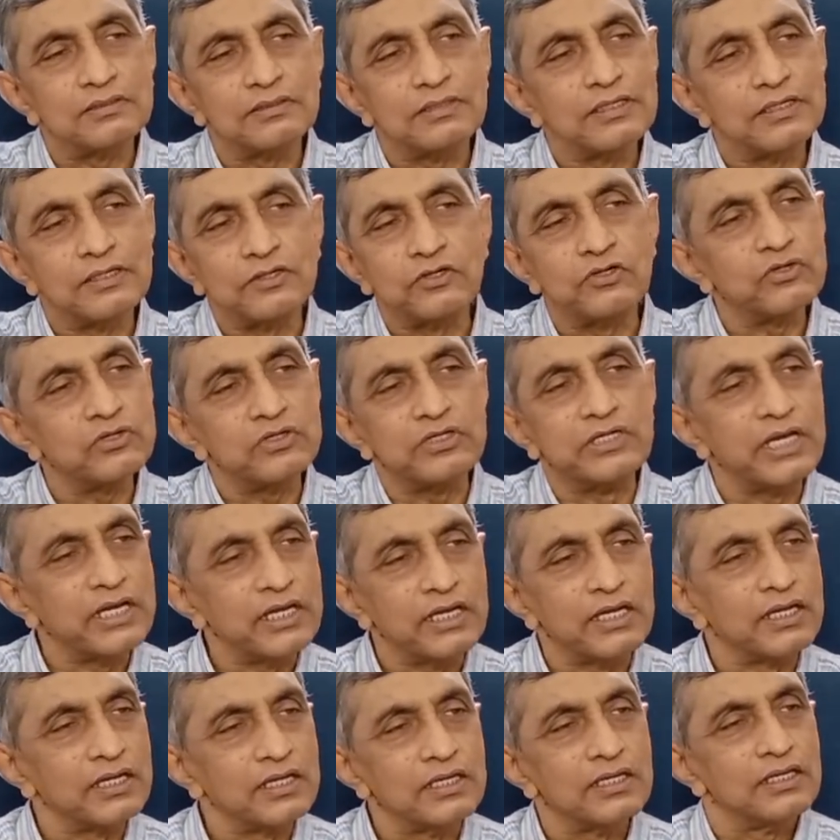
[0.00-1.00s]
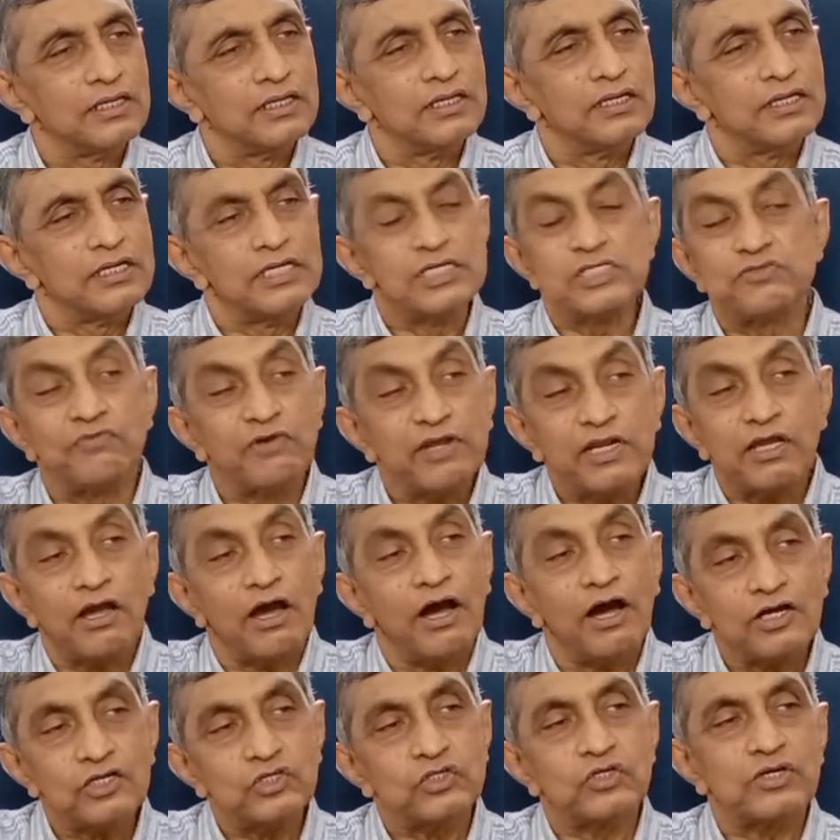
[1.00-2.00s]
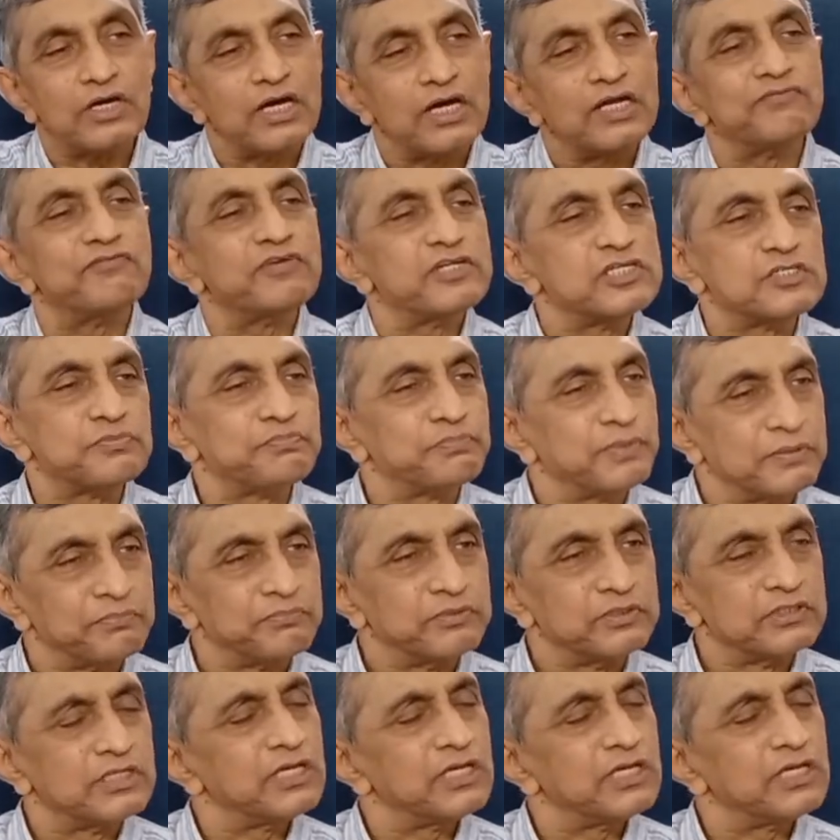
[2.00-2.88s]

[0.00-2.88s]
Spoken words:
a good day, it's very hard to convince people.